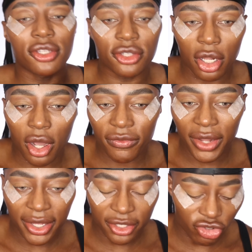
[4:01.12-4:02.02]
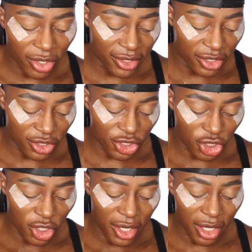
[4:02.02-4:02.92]
just start off like as a
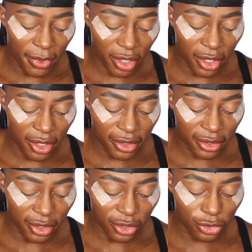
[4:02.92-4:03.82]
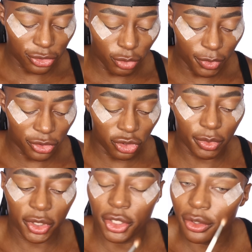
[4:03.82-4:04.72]
transition color because it's super
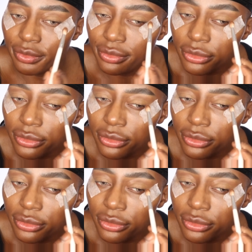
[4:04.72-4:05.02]
cute.